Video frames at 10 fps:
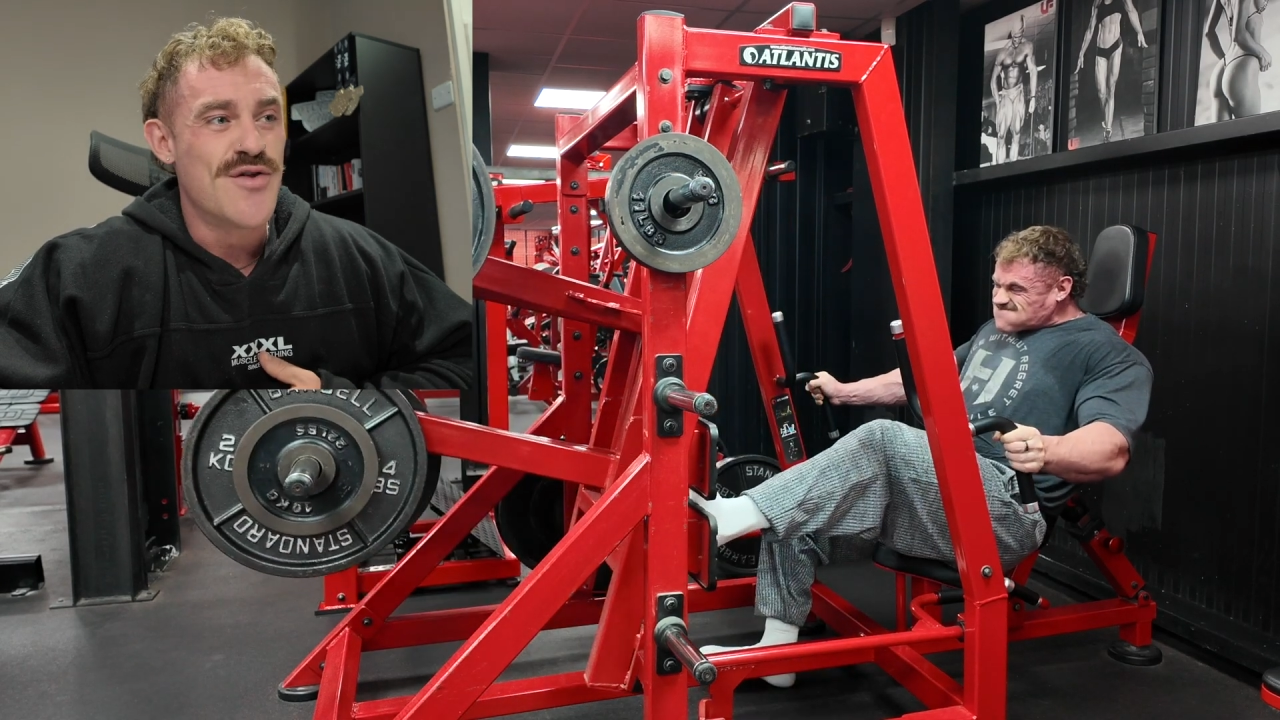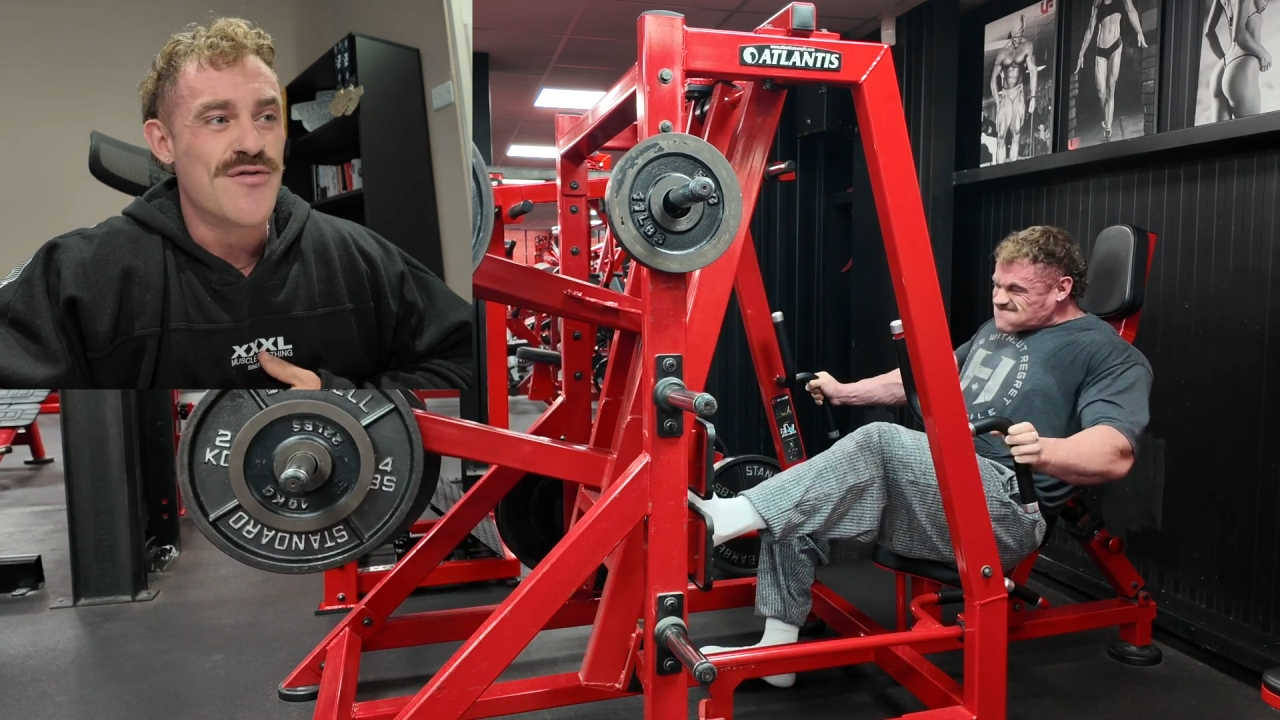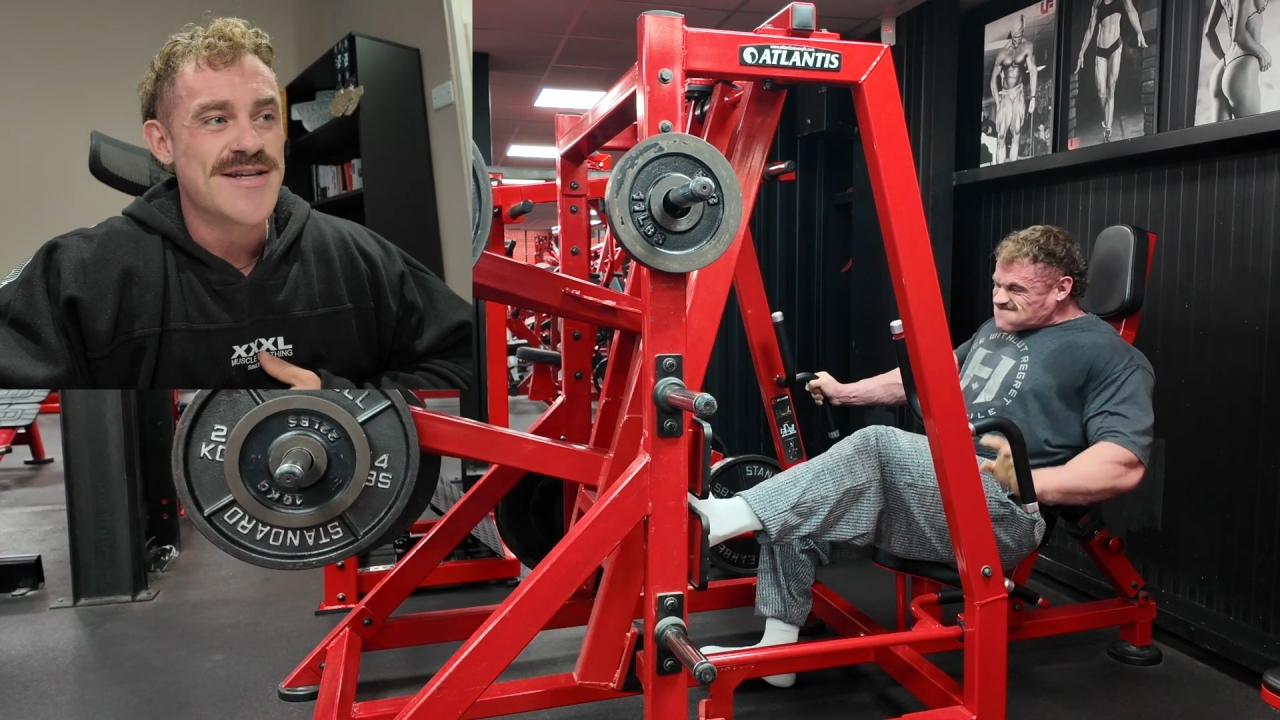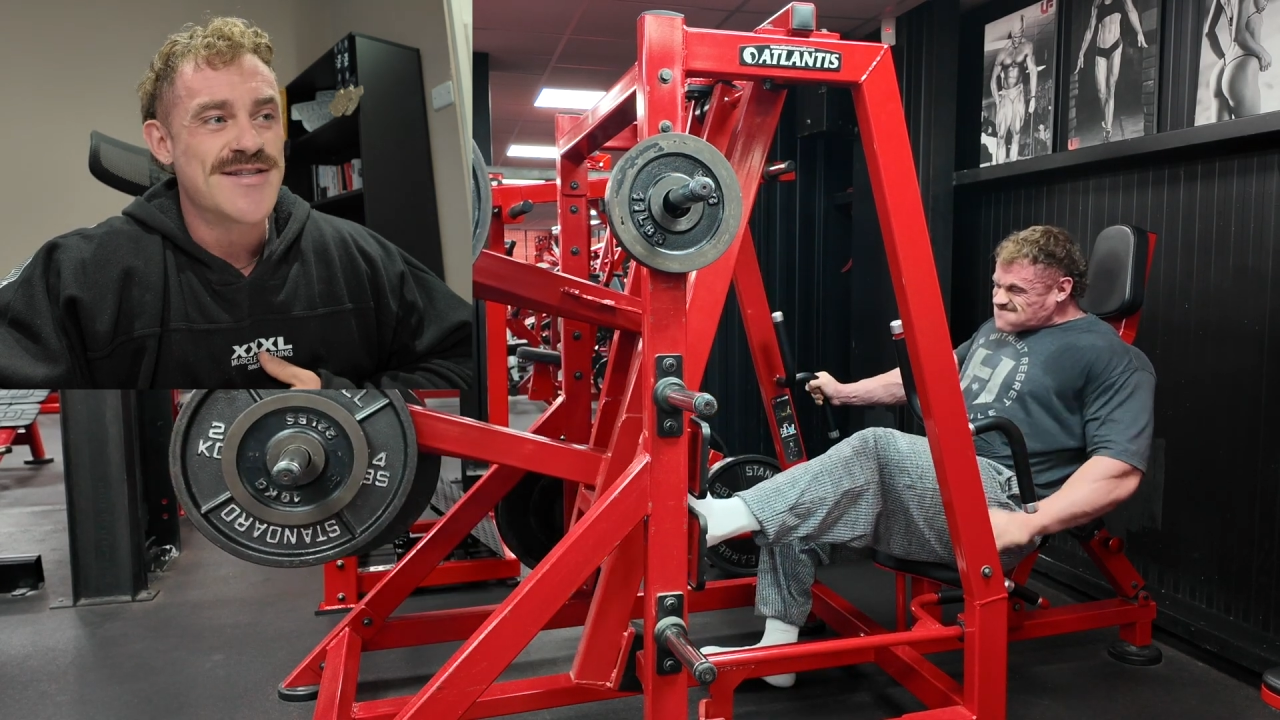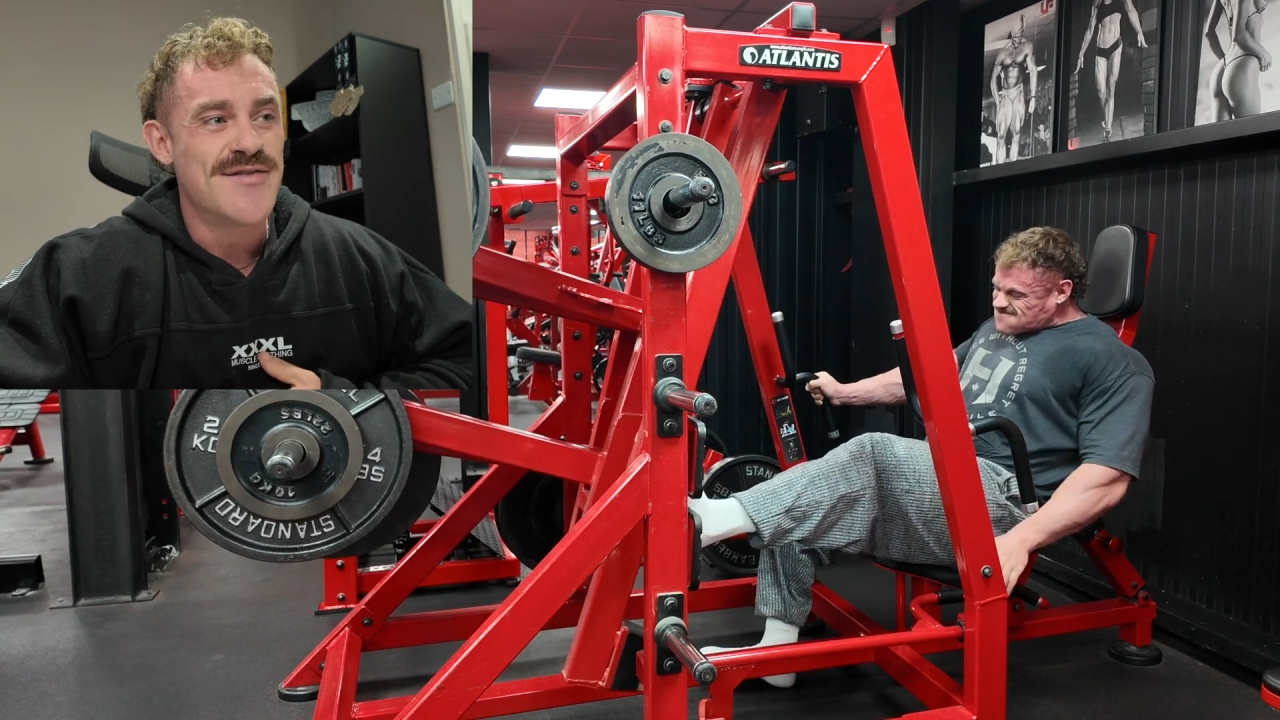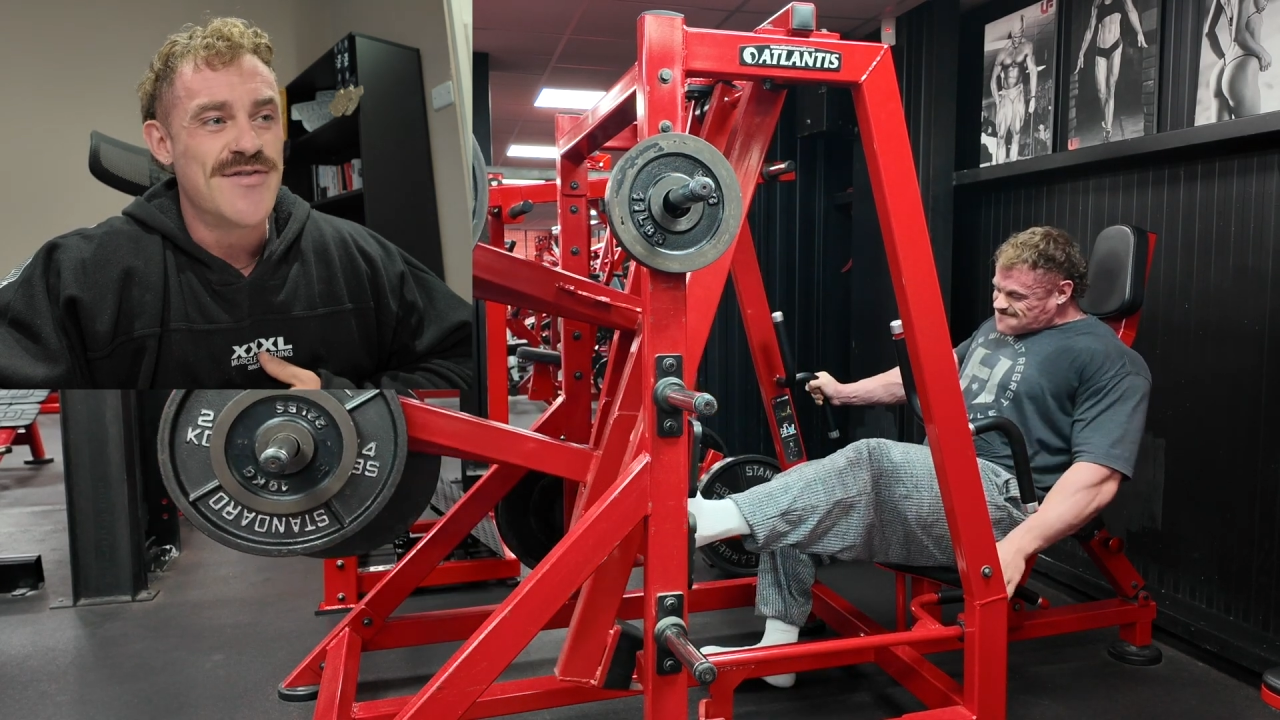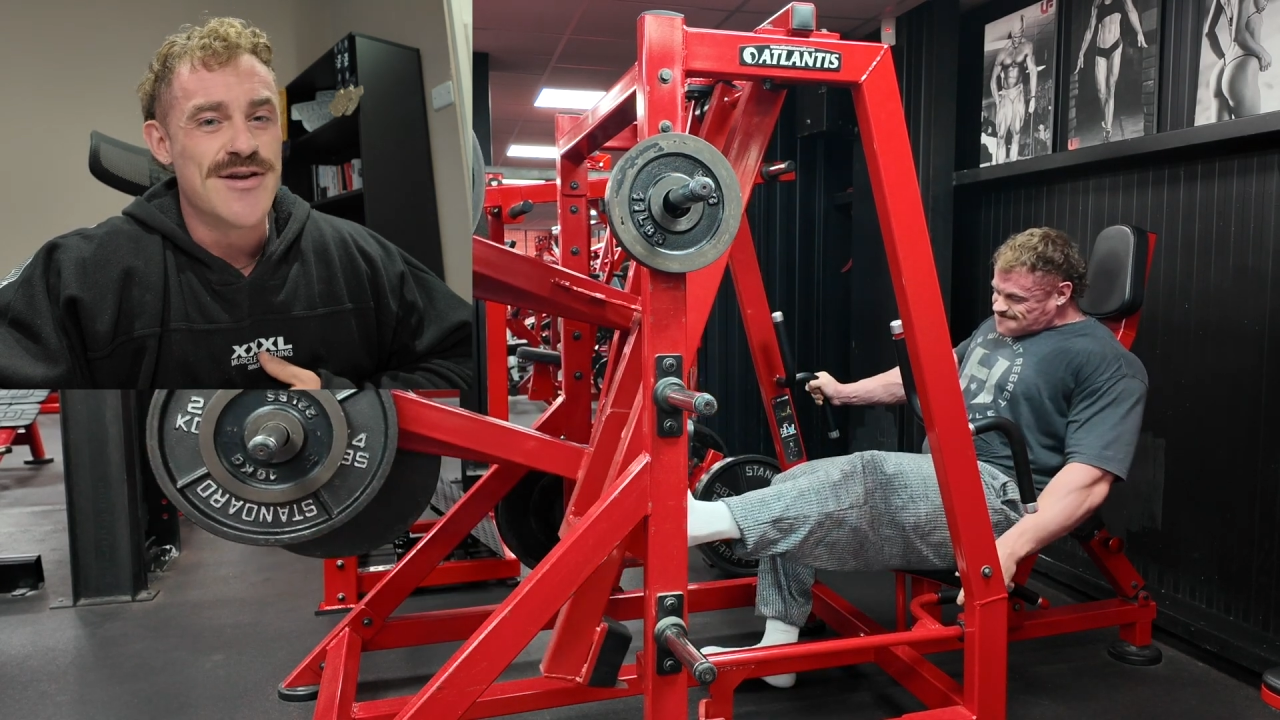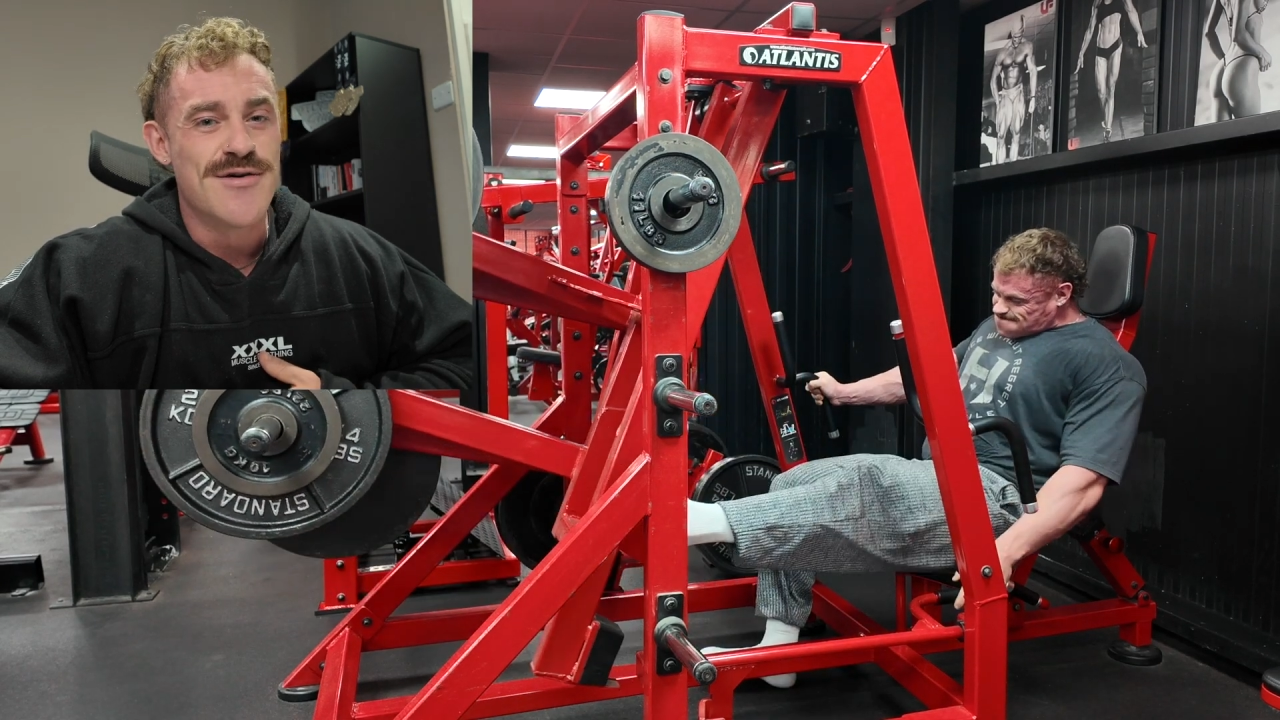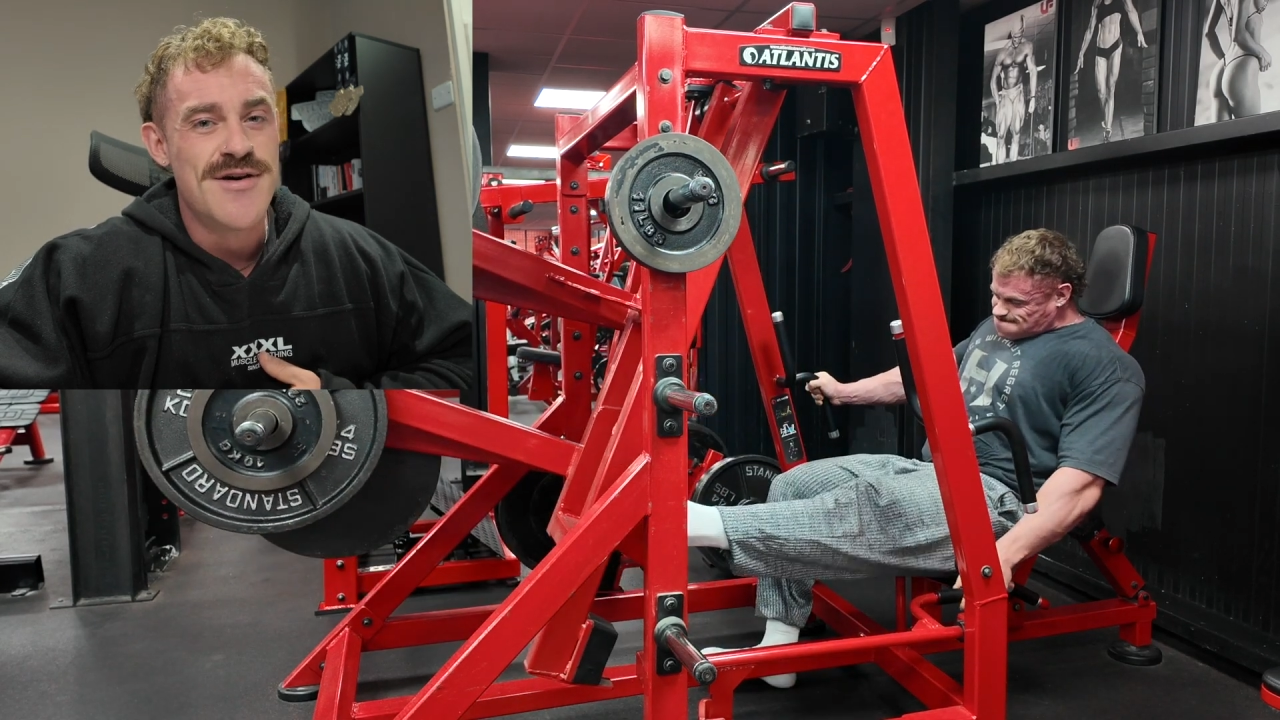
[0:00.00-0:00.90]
the rest of the video